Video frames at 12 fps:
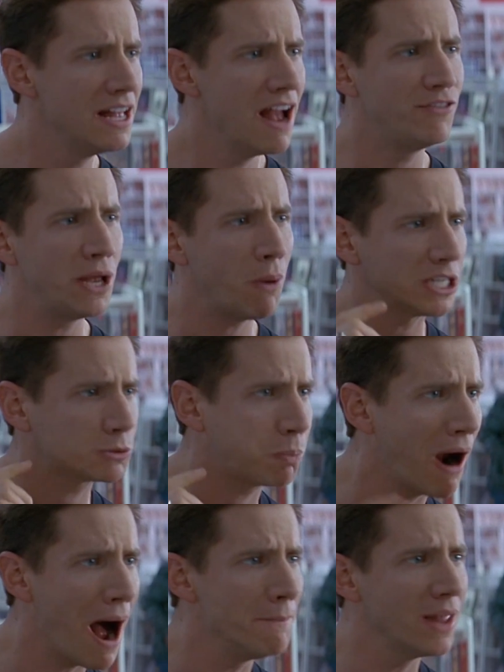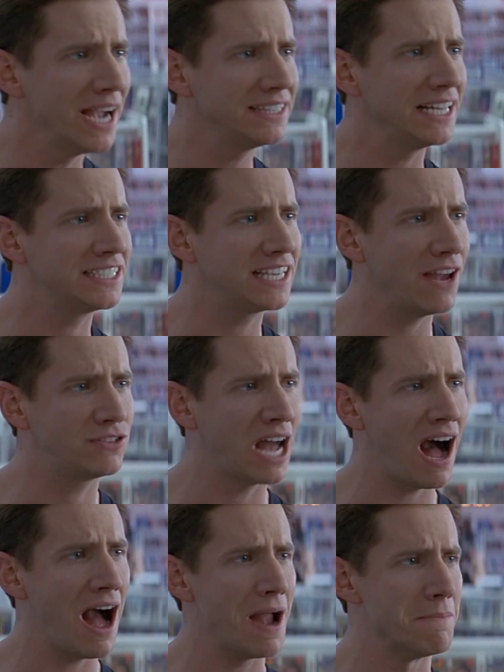If they would watch prom night, they'd save
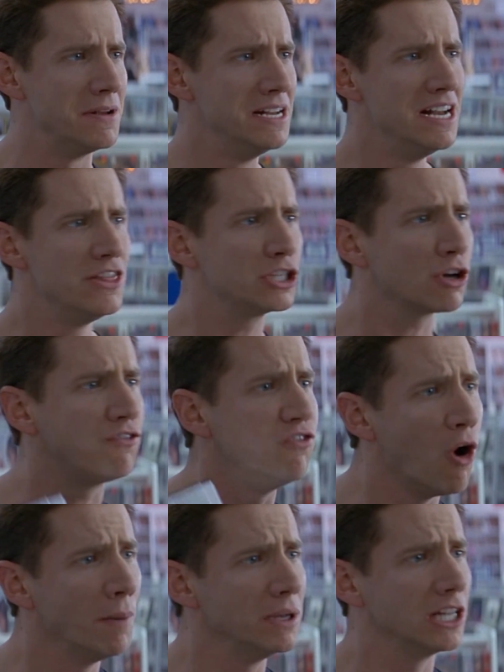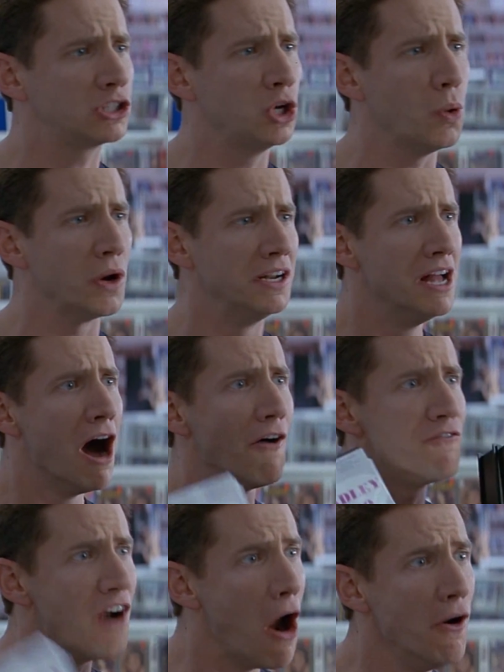time. There's a formula to it. A
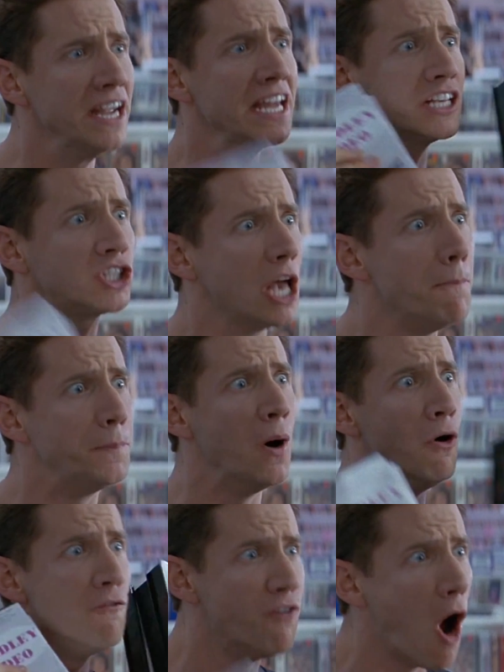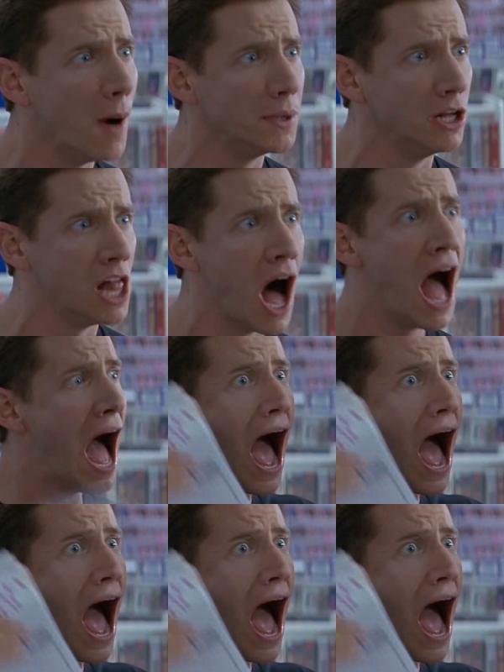very simple formula.